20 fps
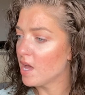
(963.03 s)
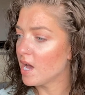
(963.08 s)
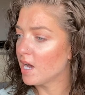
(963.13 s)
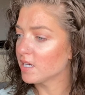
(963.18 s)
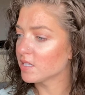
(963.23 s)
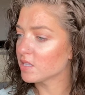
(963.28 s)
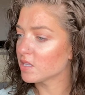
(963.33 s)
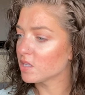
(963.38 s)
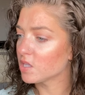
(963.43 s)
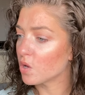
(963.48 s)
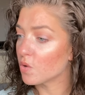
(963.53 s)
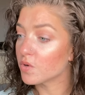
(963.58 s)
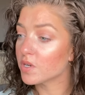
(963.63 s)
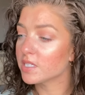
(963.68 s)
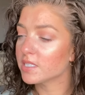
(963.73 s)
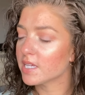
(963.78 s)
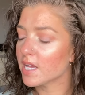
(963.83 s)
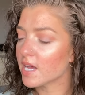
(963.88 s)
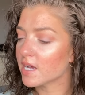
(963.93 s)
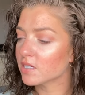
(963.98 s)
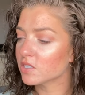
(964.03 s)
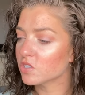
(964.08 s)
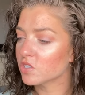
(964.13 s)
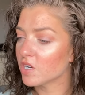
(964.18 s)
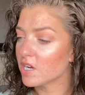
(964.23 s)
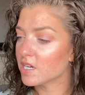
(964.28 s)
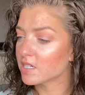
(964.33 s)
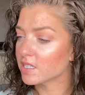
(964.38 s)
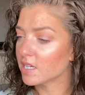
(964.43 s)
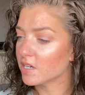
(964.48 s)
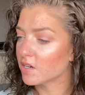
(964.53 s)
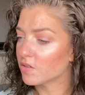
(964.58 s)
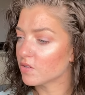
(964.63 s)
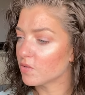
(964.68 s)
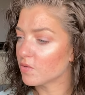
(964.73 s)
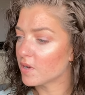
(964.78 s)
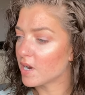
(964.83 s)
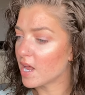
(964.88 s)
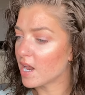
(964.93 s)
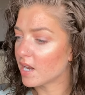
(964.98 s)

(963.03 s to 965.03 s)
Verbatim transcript: and lotus extract. I don't know what